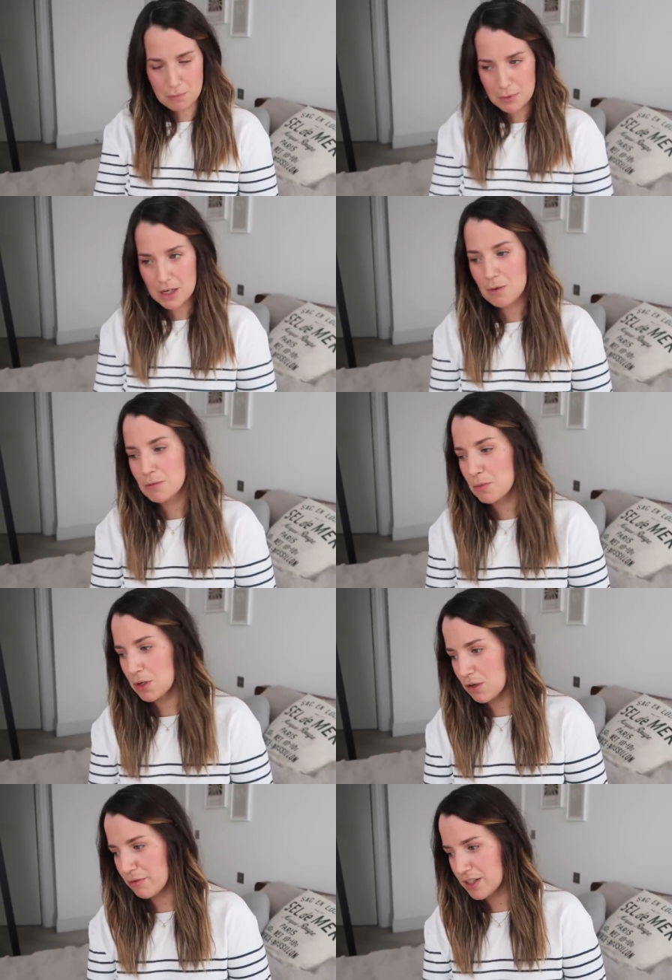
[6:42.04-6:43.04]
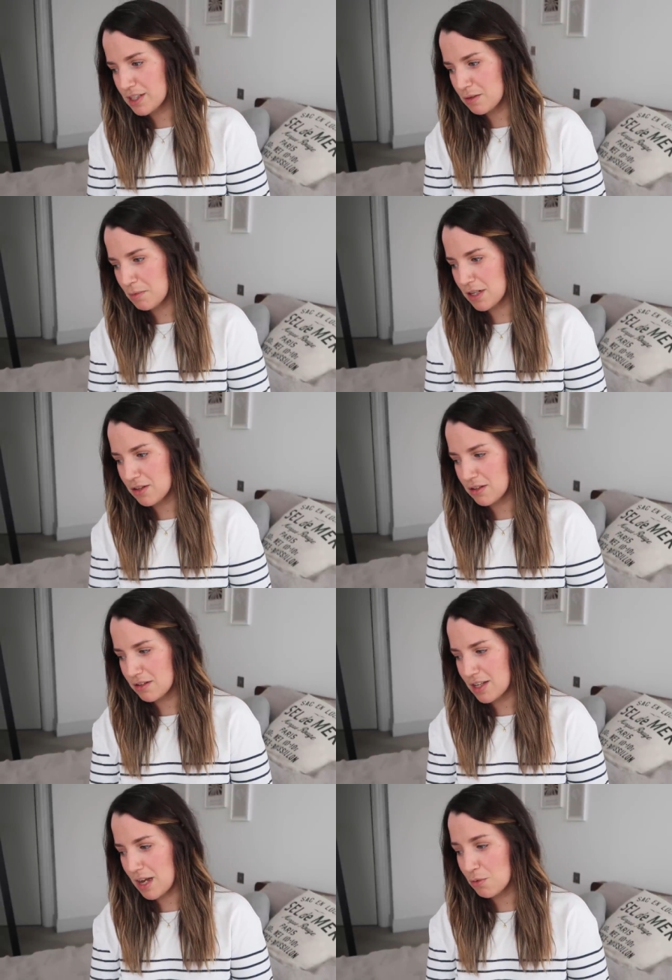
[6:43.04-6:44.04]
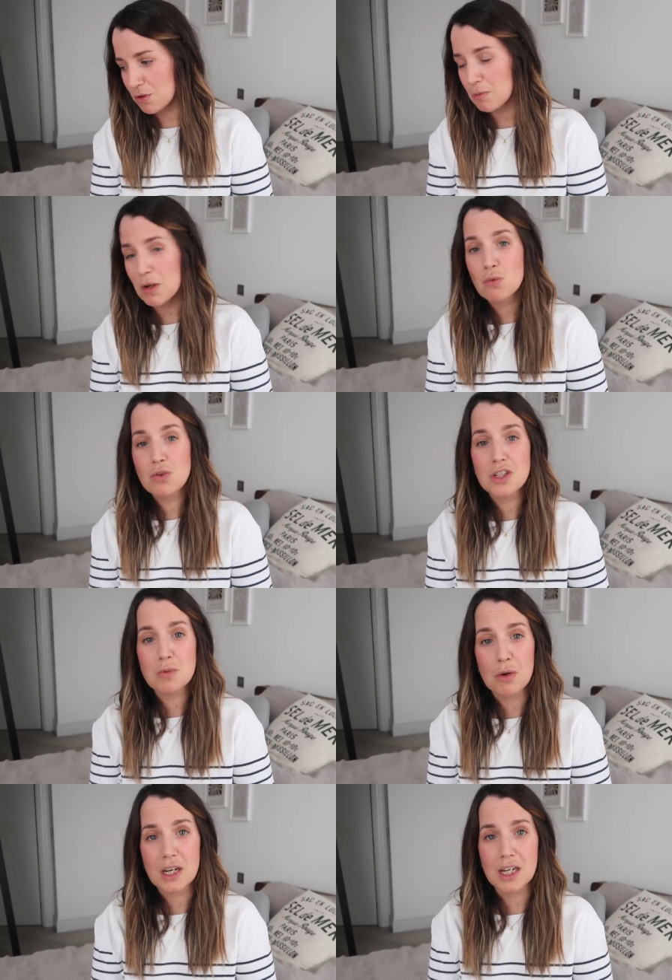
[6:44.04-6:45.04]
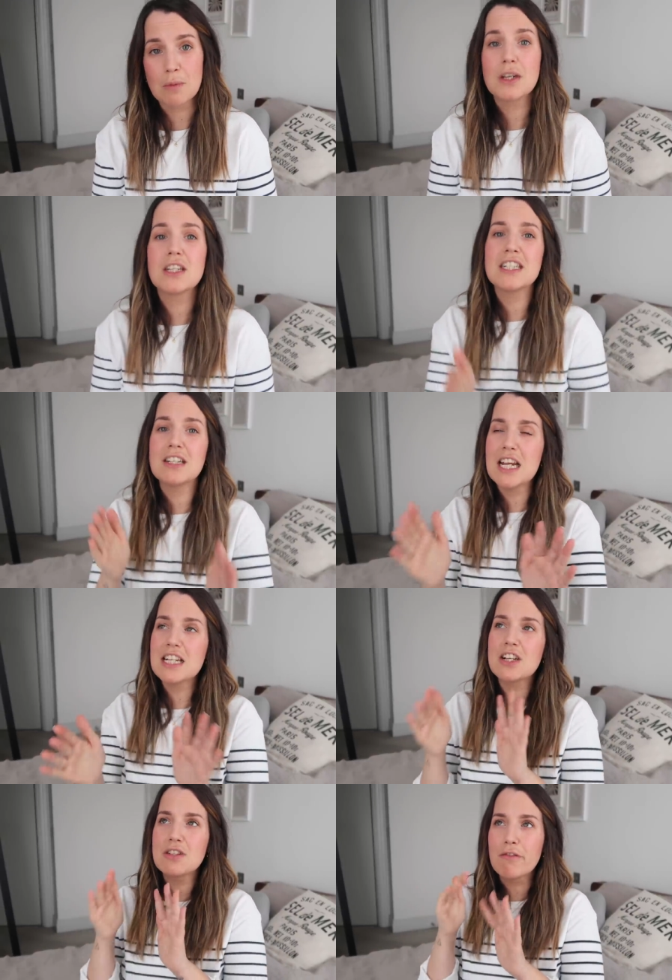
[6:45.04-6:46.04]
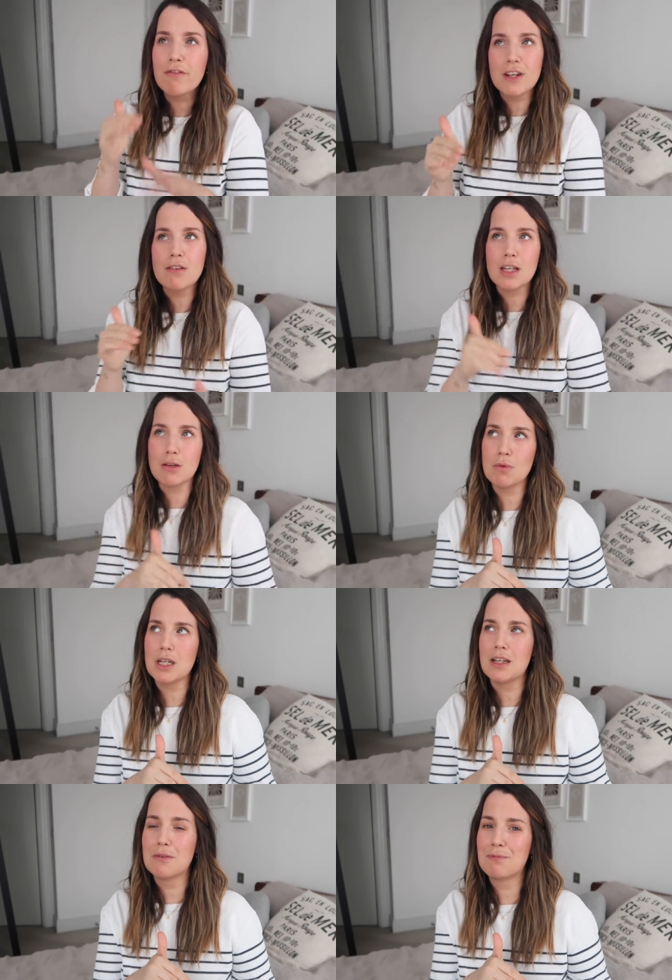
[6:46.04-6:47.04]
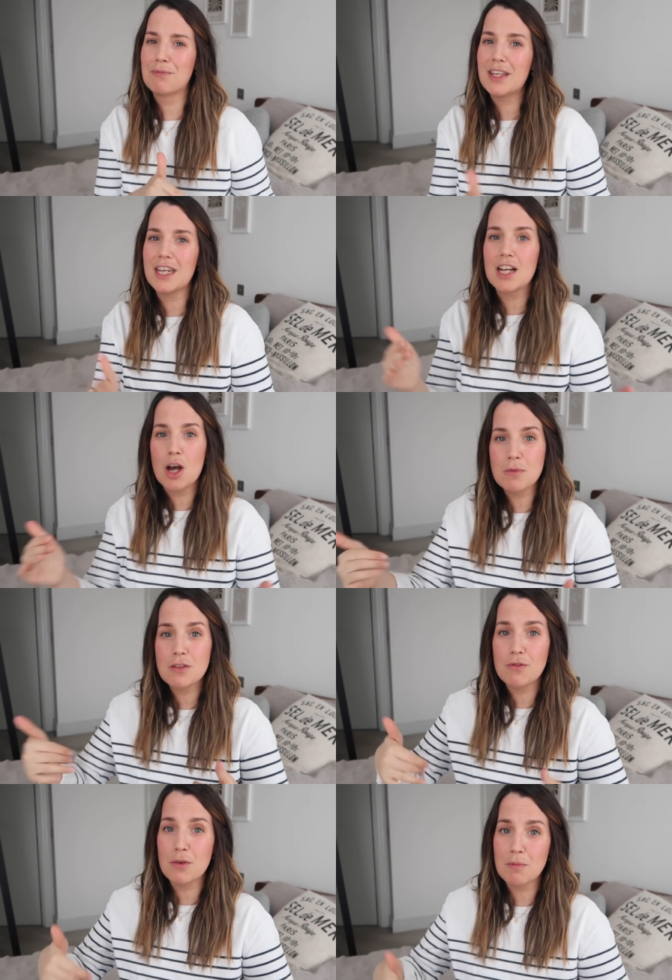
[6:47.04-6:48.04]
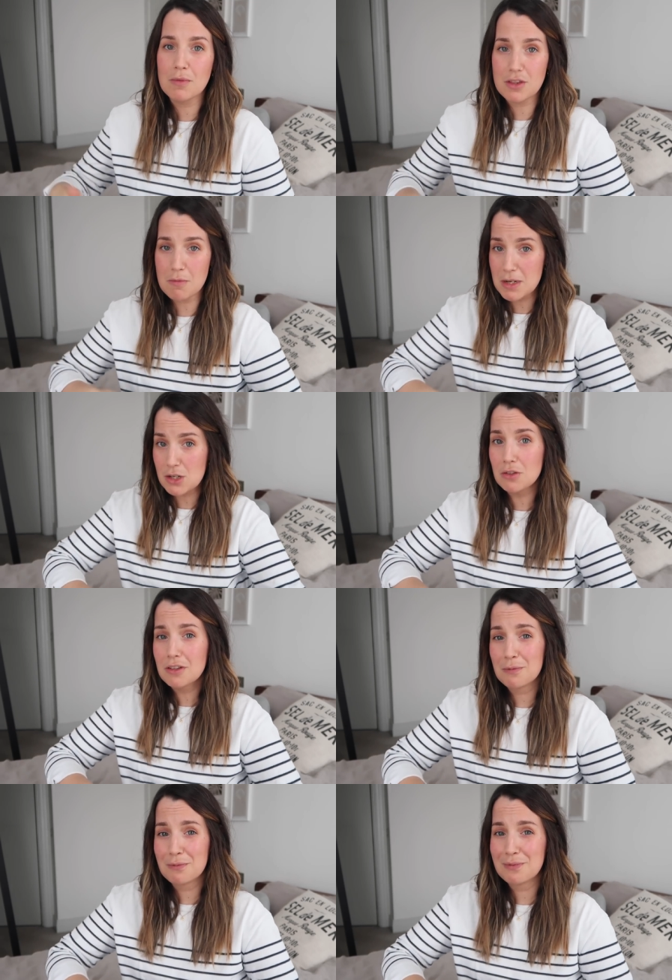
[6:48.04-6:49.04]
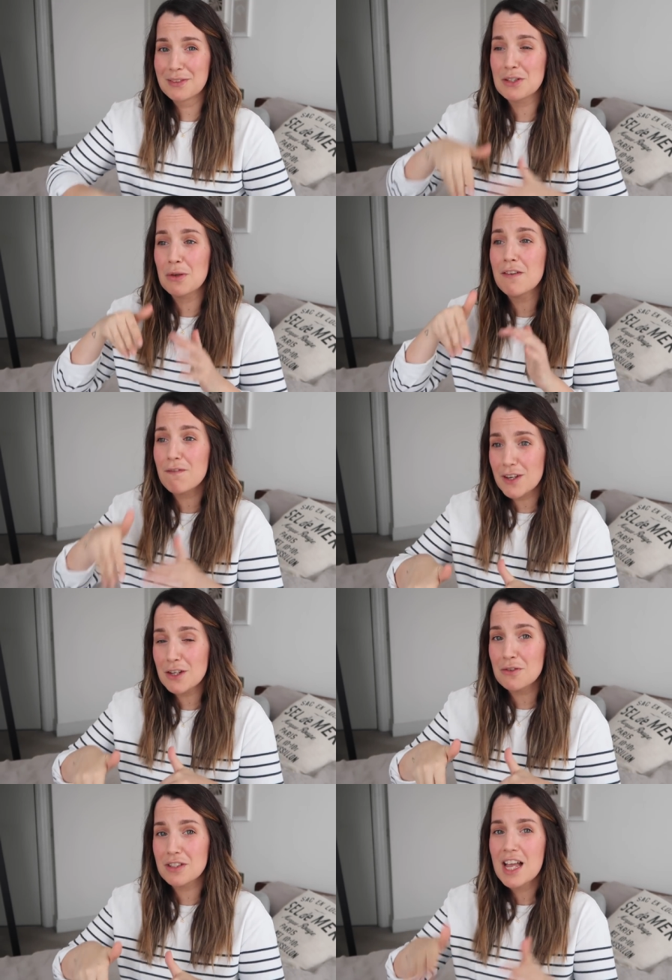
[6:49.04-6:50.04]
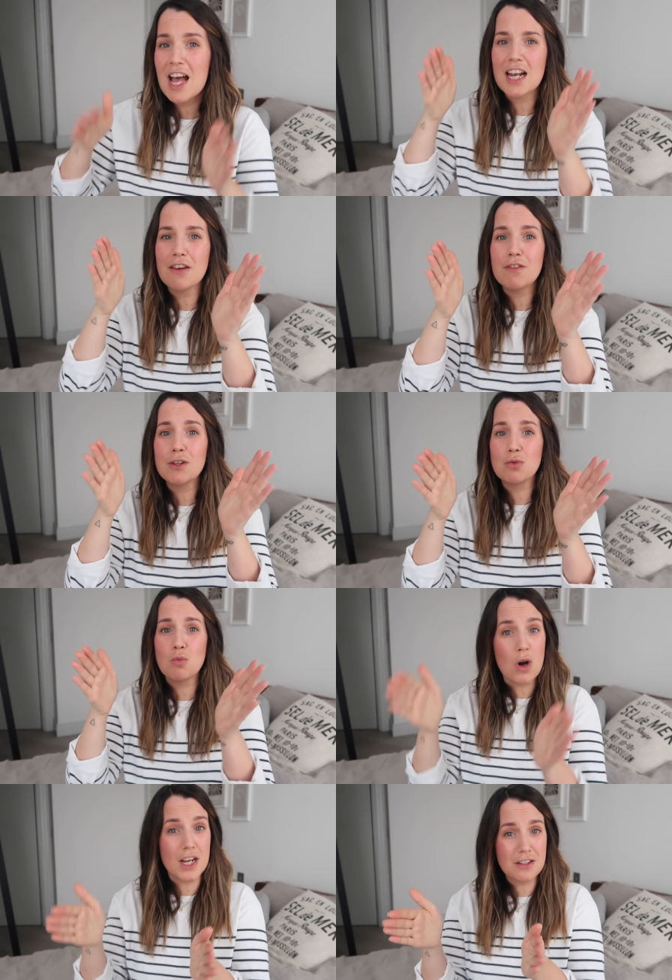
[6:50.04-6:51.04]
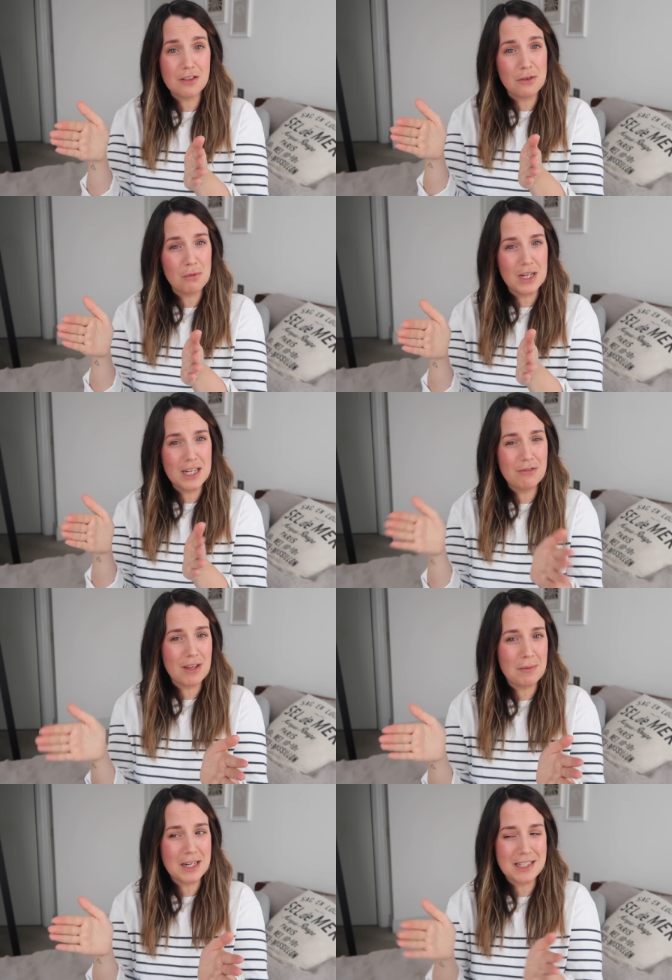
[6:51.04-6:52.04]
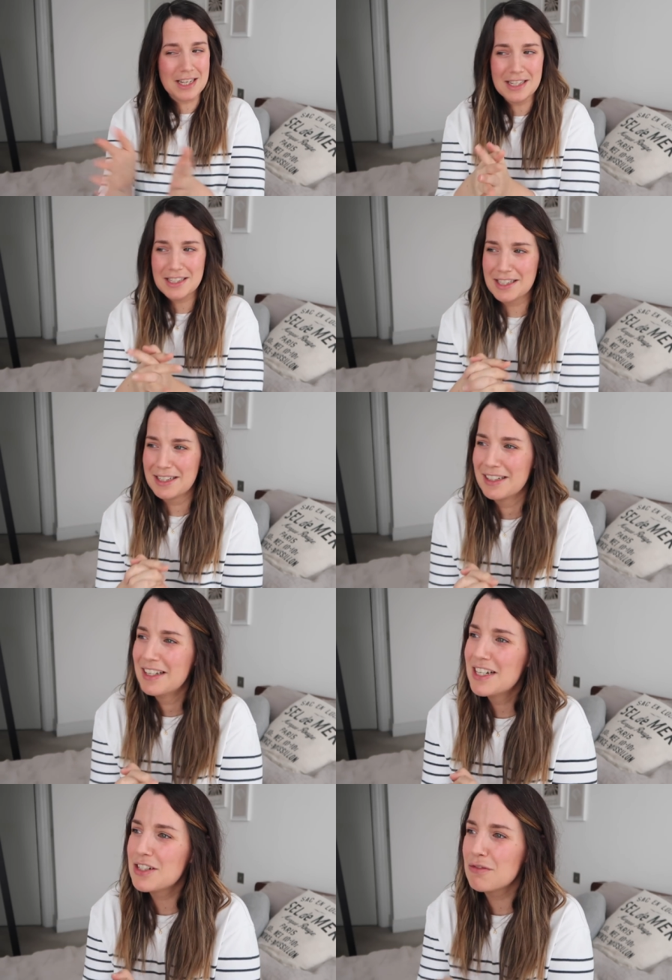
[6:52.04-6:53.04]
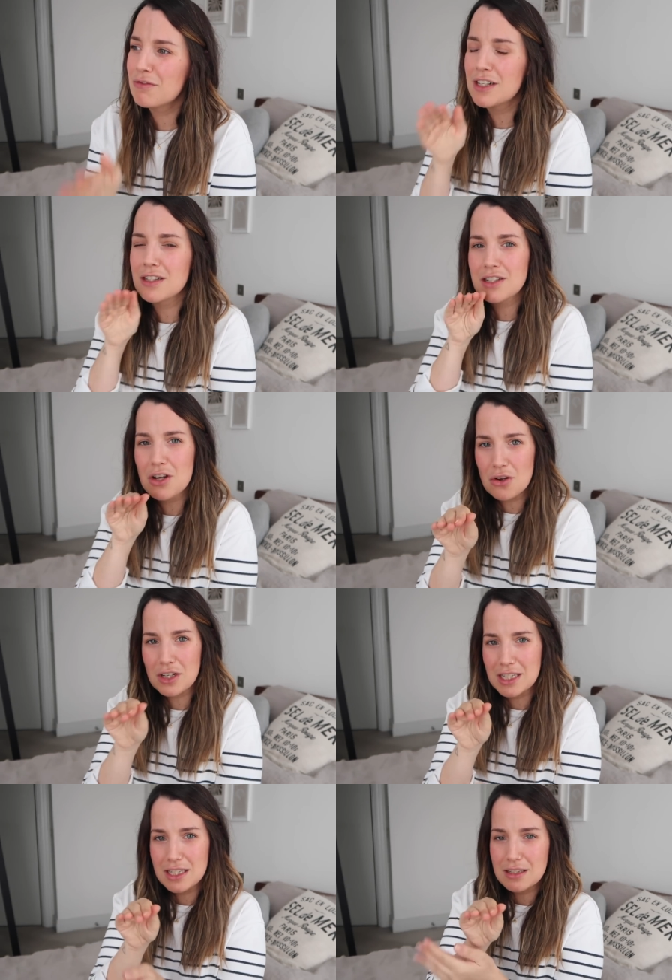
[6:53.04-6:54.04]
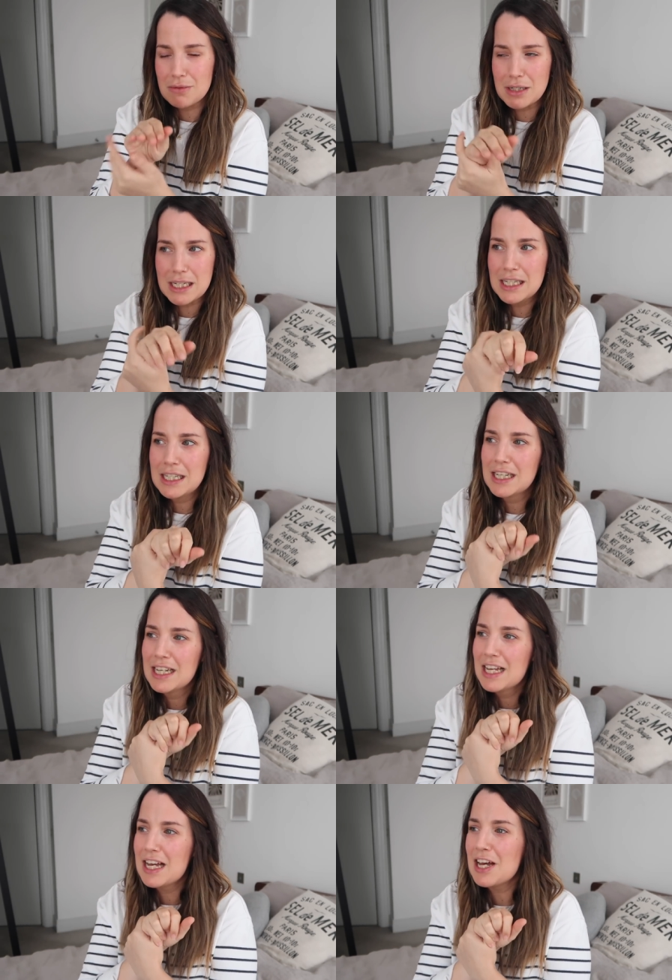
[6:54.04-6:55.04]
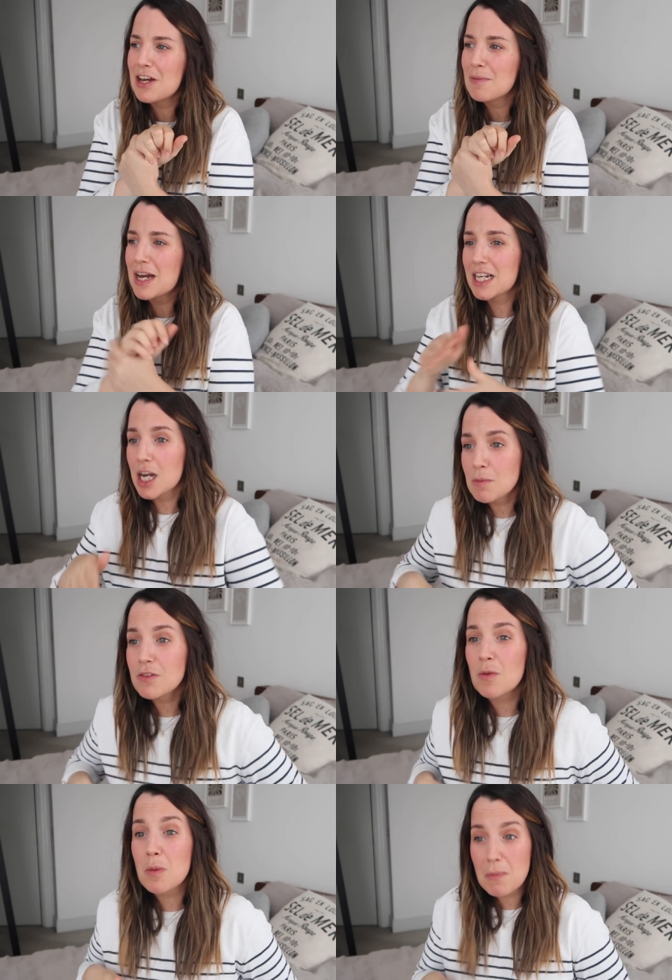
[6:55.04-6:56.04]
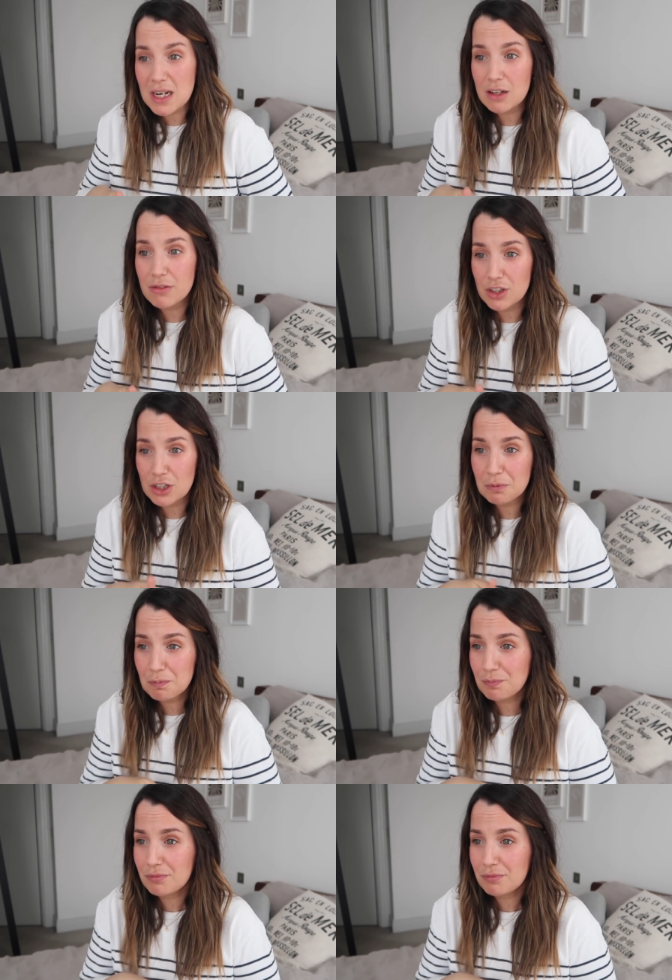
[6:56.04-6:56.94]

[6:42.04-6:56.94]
becomes pretty obvious to me that was my waters breaking, because it doesn't feel like a wee. It comes from the middle. So it feels, and it feels wider than a wee, if that makes sense. It doesn't feel as targeted as a wee. And it comes from the middle of you.